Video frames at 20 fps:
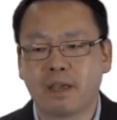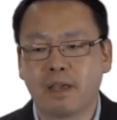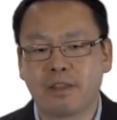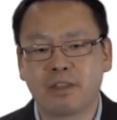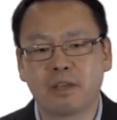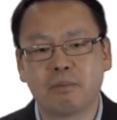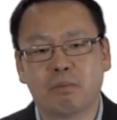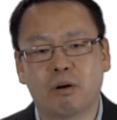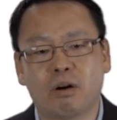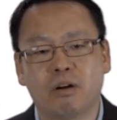And
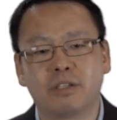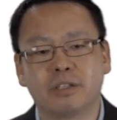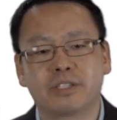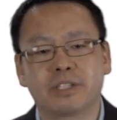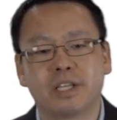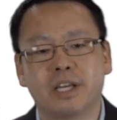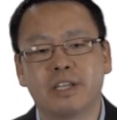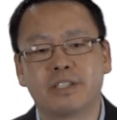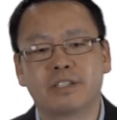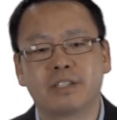then Paul
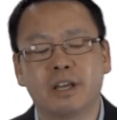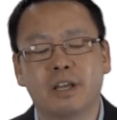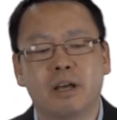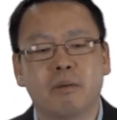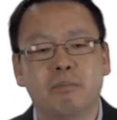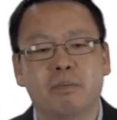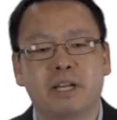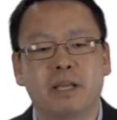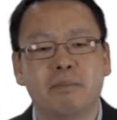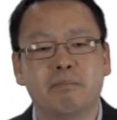says,
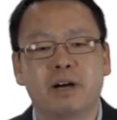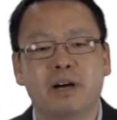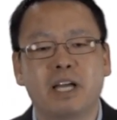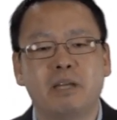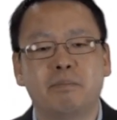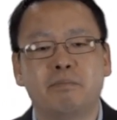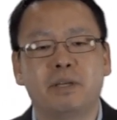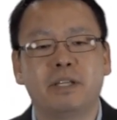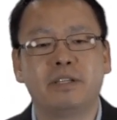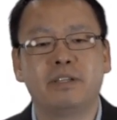but in my
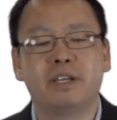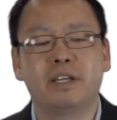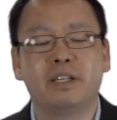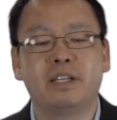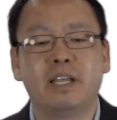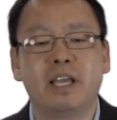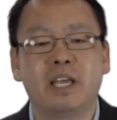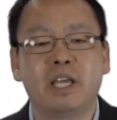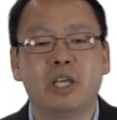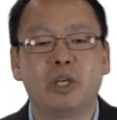
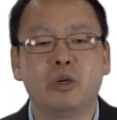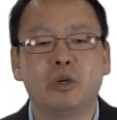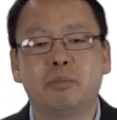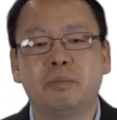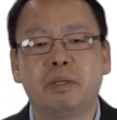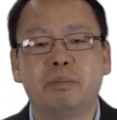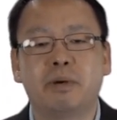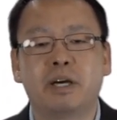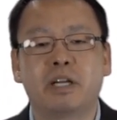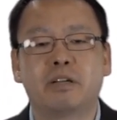opinion, it would
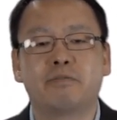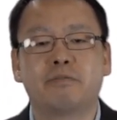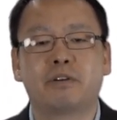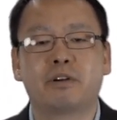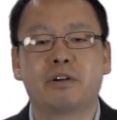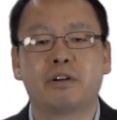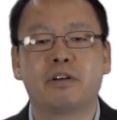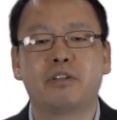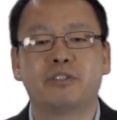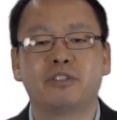be better for
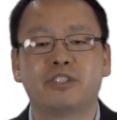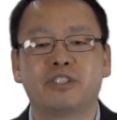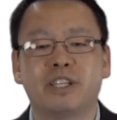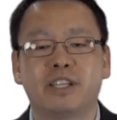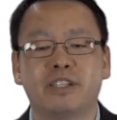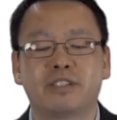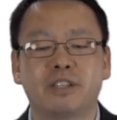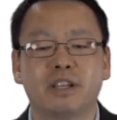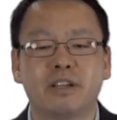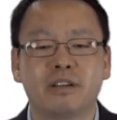her to
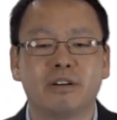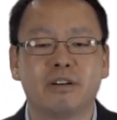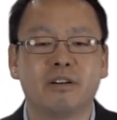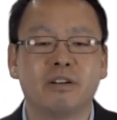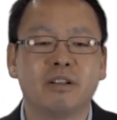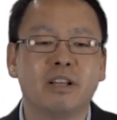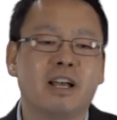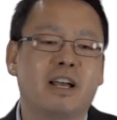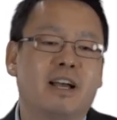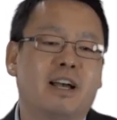stay
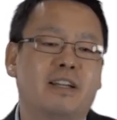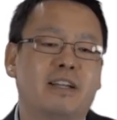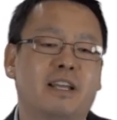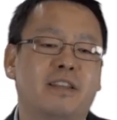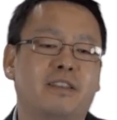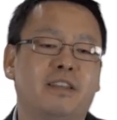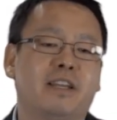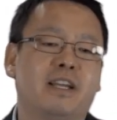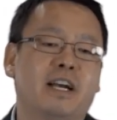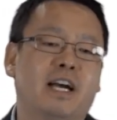single, and I
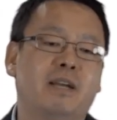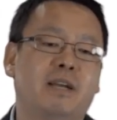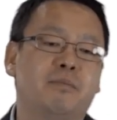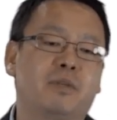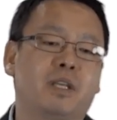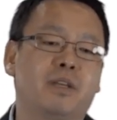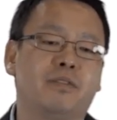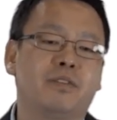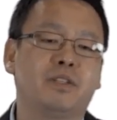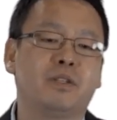think I'm
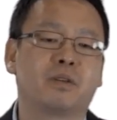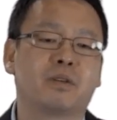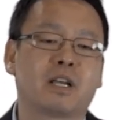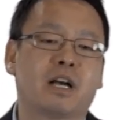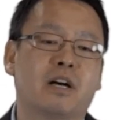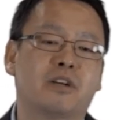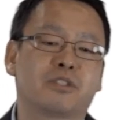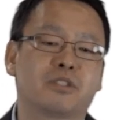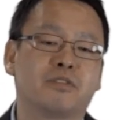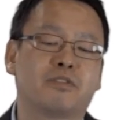giving you
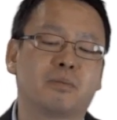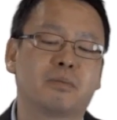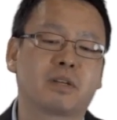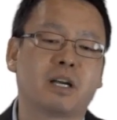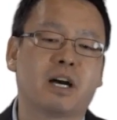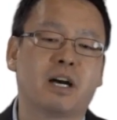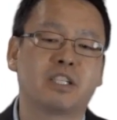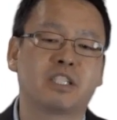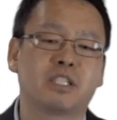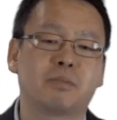counsel from
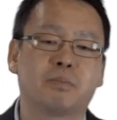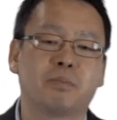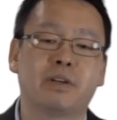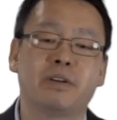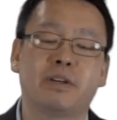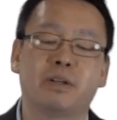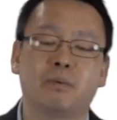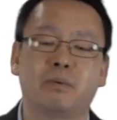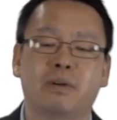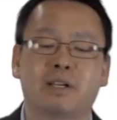God's
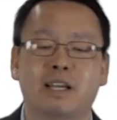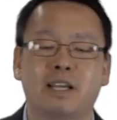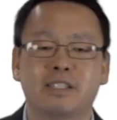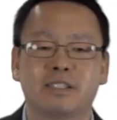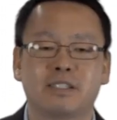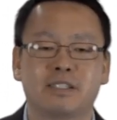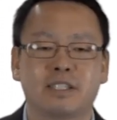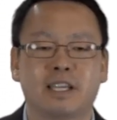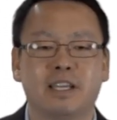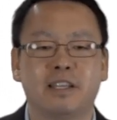Spirit when I
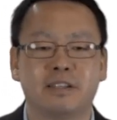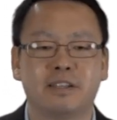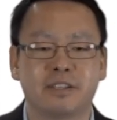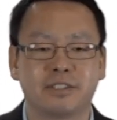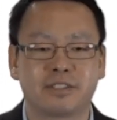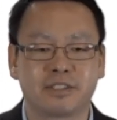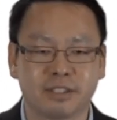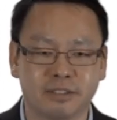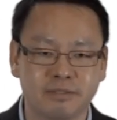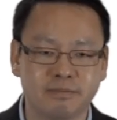say
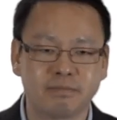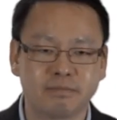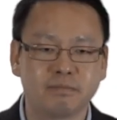this.